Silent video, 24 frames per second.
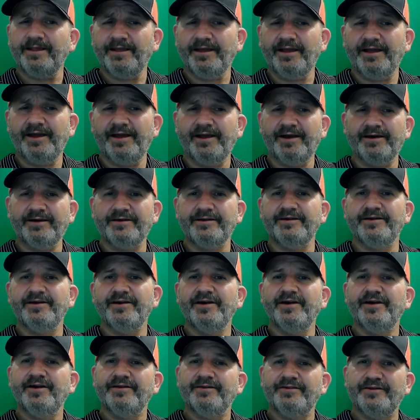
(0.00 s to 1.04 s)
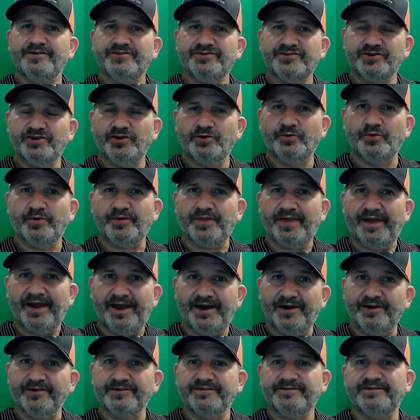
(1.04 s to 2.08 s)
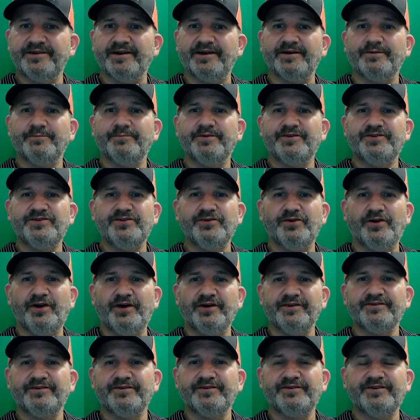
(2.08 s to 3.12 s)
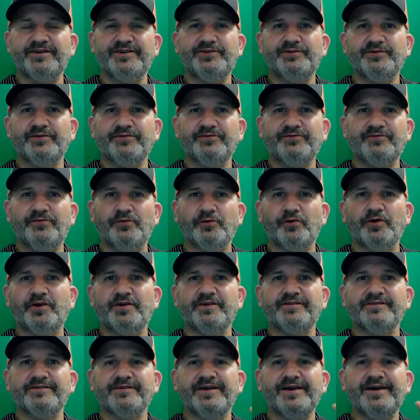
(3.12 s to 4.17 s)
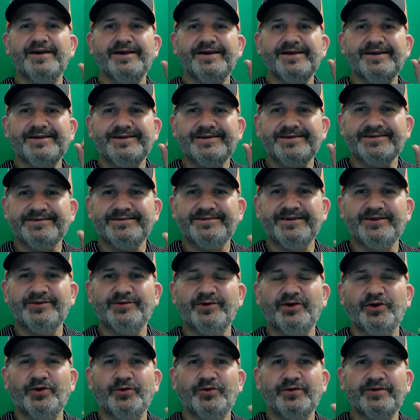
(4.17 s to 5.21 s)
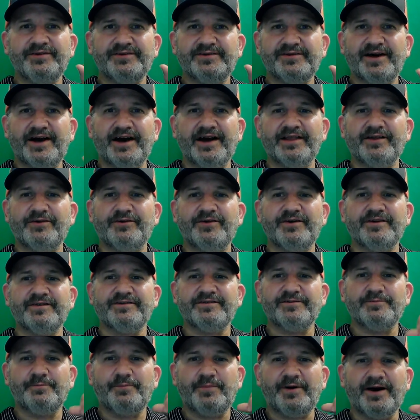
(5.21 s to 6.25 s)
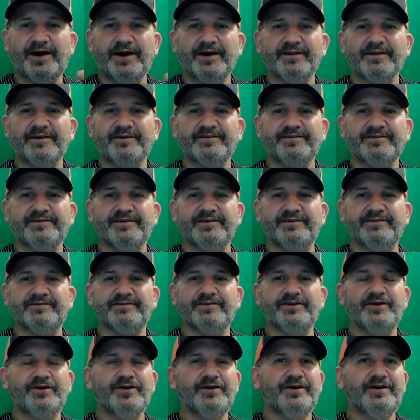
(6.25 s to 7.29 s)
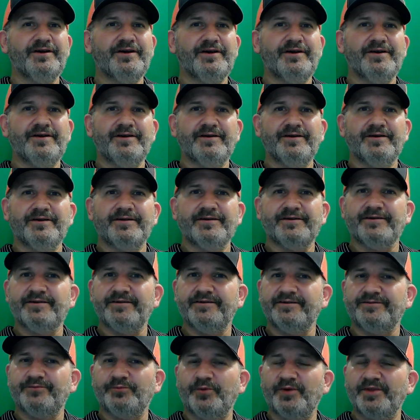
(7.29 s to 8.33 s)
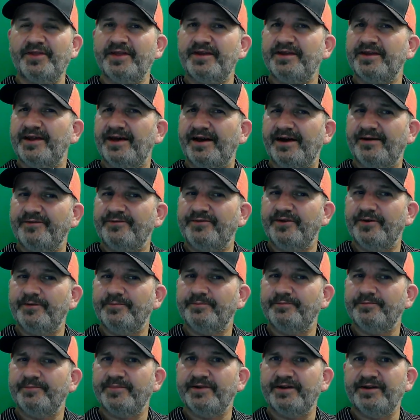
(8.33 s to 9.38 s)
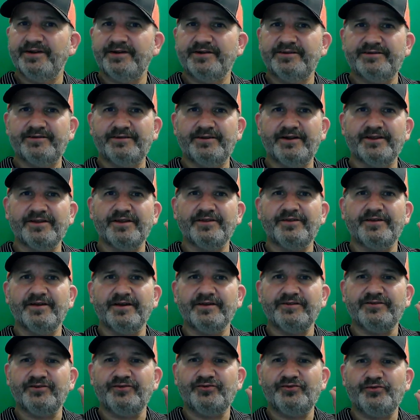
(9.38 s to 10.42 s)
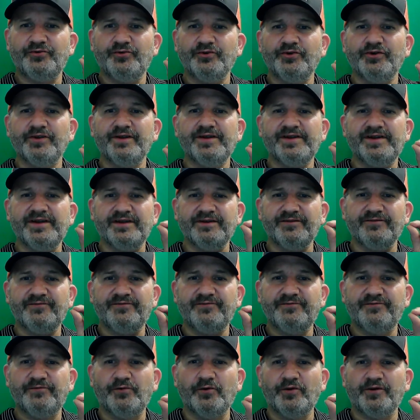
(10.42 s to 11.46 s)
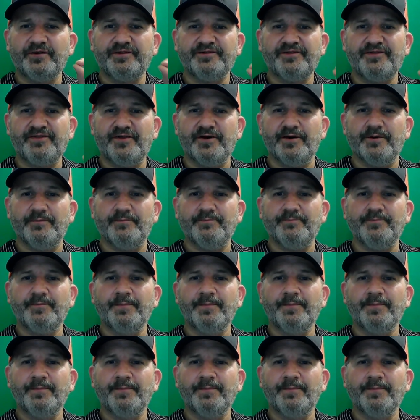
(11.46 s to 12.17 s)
And this should go without saying, but you also need to enforce zero tolerance policies. It's one thing to have them, it's another thing to truly enforce them.